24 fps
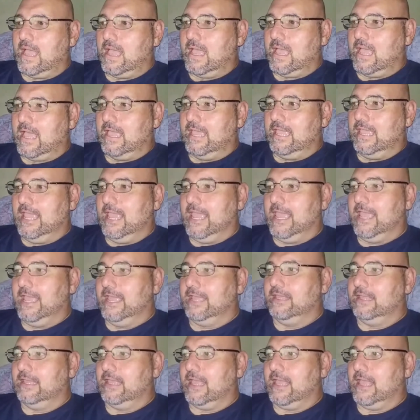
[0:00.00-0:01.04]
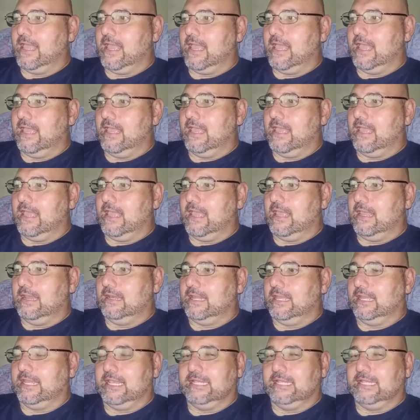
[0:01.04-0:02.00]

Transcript: I had, like